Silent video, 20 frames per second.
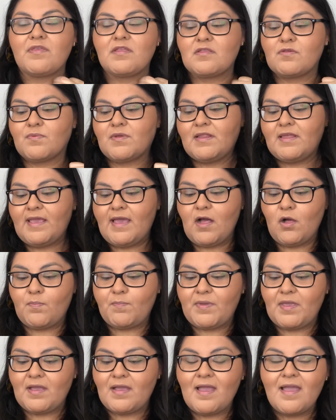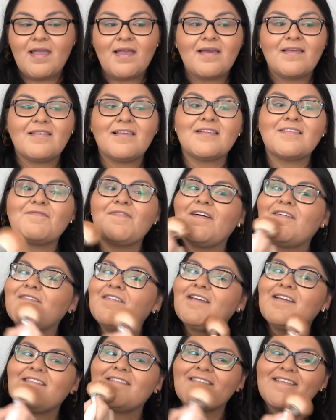It's really helping this
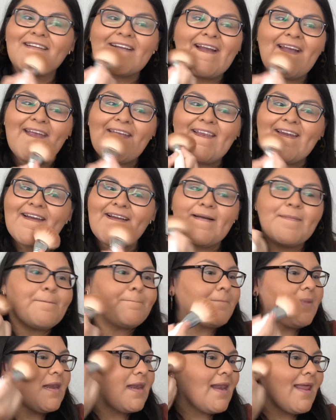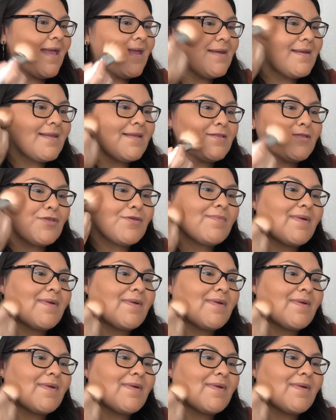foundation kind of blend into